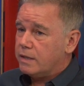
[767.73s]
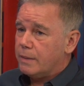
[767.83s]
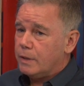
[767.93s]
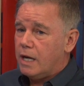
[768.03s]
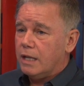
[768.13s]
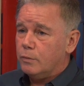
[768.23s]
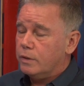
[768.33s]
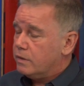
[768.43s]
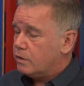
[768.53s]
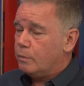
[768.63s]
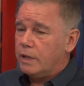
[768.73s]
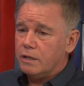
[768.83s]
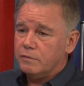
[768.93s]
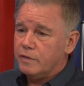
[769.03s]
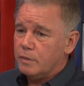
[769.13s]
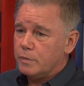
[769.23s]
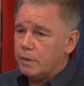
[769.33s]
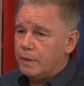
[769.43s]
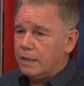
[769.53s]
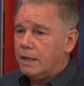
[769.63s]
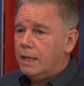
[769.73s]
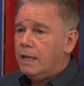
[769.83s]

Time in Hollywood and so many other films, I mean,